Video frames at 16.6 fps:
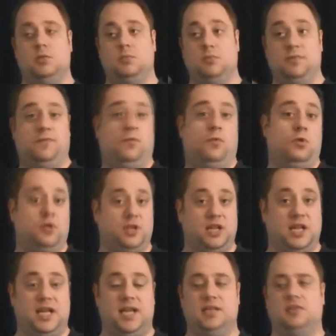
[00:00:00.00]
before the
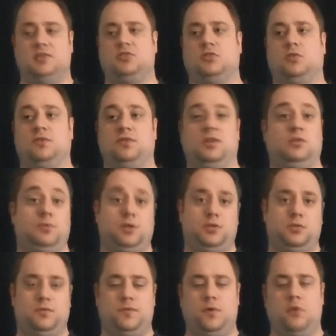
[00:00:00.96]
lens or that we
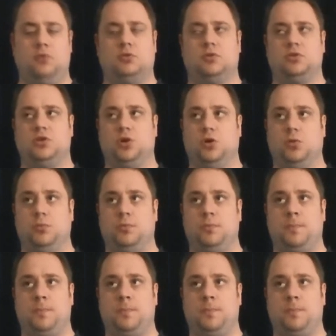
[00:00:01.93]
do Photoshop.